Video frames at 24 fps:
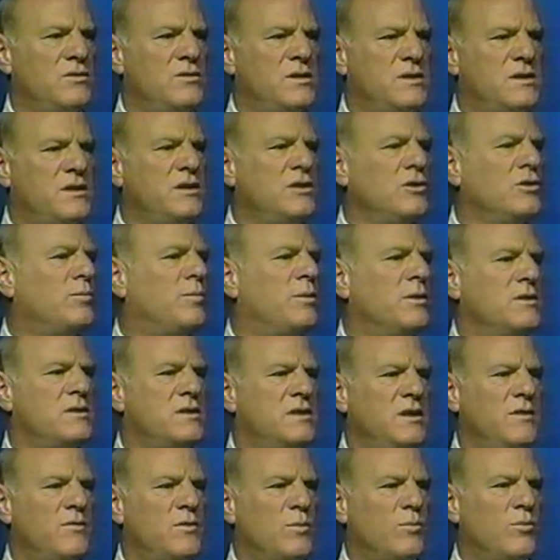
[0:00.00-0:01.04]
still
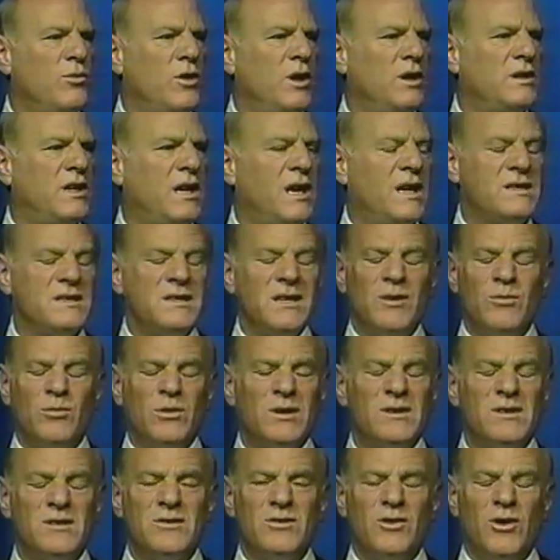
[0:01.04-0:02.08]
perceive the broadcast
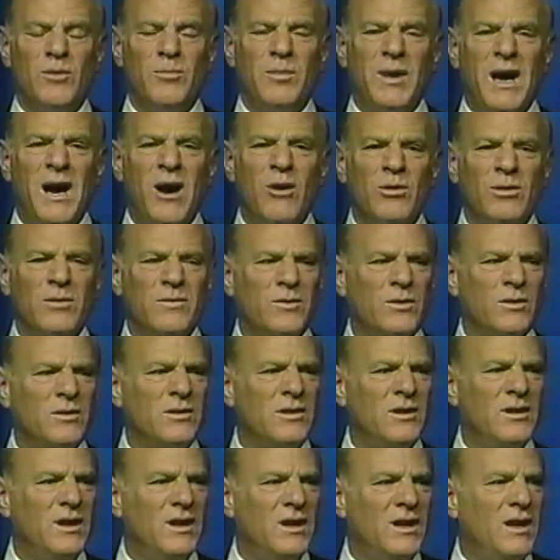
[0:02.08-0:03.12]
networks as all-powerful,
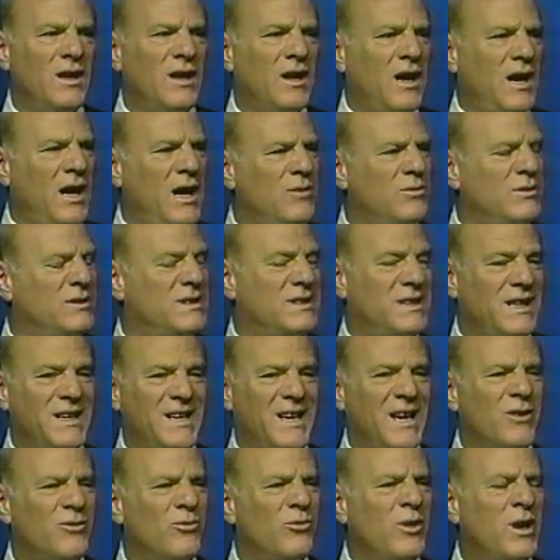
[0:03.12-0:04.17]
I would say
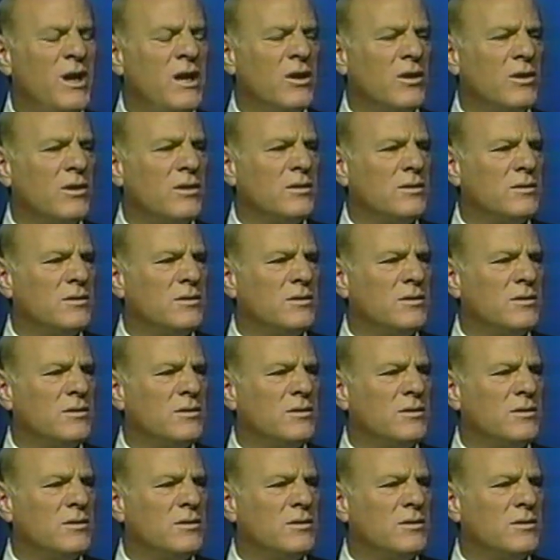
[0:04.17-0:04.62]
get real.